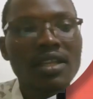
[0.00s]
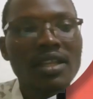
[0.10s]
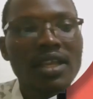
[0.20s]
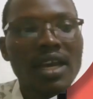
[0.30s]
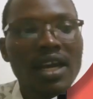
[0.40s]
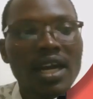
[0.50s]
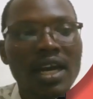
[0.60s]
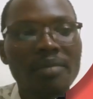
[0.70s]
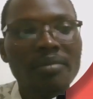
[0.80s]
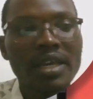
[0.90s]
there
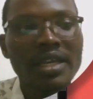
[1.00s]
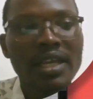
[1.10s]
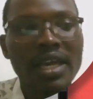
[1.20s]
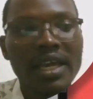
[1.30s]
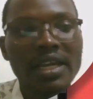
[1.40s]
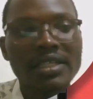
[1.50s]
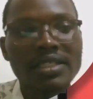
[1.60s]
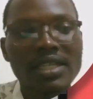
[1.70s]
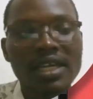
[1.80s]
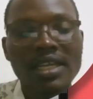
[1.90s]
are main
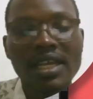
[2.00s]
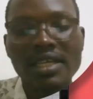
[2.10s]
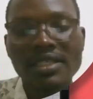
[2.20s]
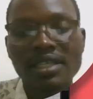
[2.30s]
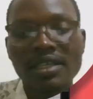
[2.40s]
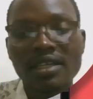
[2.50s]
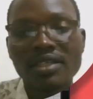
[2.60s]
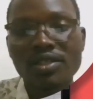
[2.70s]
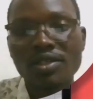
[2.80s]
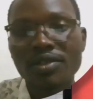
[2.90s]
errors that Excel
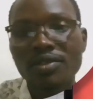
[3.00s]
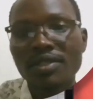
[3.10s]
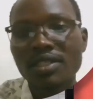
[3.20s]
can show you.